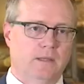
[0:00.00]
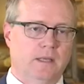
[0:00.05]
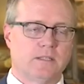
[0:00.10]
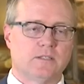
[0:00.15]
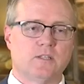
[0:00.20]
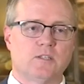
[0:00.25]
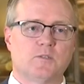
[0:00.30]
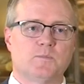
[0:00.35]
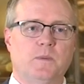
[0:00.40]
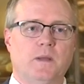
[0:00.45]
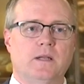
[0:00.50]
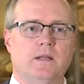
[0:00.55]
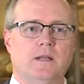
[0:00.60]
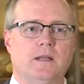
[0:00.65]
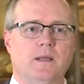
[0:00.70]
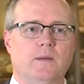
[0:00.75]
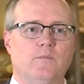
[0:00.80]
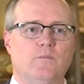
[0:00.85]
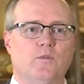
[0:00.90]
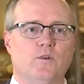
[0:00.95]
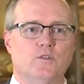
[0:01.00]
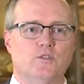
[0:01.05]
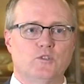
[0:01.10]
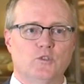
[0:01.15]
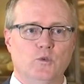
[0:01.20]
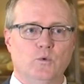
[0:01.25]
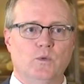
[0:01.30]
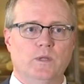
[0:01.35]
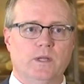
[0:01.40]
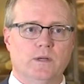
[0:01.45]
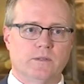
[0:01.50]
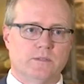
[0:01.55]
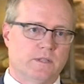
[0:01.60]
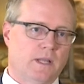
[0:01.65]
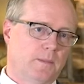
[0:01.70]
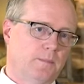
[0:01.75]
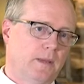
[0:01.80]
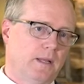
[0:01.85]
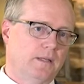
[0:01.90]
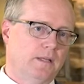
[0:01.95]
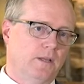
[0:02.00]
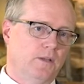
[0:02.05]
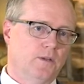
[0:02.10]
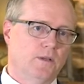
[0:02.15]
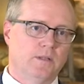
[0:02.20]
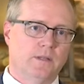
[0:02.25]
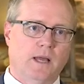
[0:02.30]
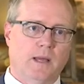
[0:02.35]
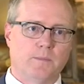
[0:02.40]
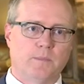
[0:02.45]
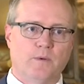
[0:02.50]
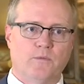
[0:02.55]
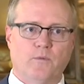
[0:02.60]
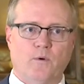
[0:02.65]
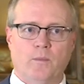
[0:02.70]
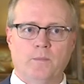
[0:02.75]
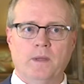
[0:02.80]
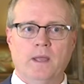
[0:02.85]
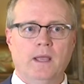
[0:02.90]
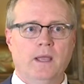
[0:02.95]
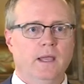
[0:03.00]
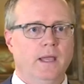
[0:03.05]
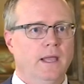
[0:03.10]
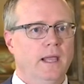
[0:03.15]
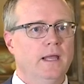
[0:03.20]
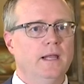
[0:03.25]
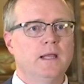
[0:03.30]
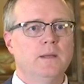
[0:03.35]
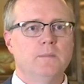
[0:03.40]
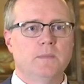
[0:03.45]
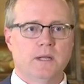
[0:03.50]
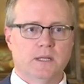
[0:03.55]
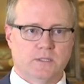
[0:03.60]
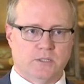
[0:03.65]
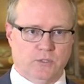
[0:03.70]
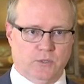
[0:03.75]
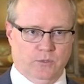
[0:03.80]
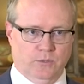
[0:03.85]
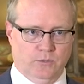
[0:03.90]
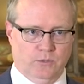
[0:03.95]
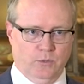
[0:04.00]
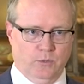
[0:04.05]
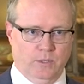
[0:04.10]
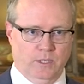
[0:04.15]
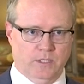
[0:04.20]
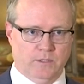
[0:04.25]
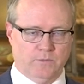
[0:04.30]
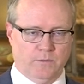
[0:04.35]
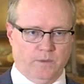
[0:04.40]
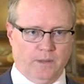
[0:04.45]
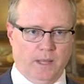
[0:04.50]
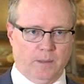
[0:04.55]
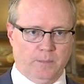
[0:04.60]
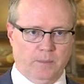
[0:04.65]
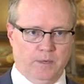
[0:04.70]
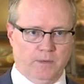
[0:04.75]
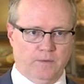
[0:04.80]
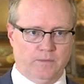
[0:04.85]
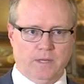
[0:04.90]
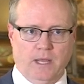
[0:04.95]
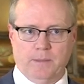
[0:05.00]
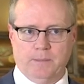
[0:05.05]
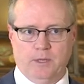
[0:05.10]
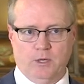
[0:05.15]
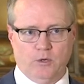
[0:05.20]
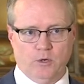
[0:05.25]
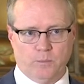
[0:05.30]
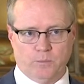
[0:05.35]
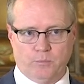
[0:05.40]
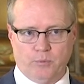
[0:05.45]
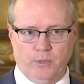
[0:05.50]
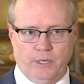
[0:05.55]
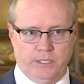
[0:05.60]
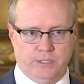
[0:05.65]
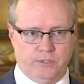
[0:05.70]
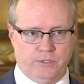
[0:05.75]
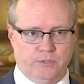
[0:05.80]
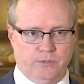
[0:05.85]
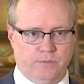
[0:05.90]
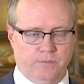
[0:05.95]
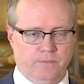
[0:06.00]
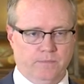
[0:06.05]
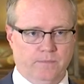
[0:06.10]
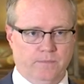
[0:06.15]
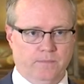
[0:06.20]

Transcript: They suspended him for two years. That meant he could not perform any ministerial duties for that period of time. He couldn't preach.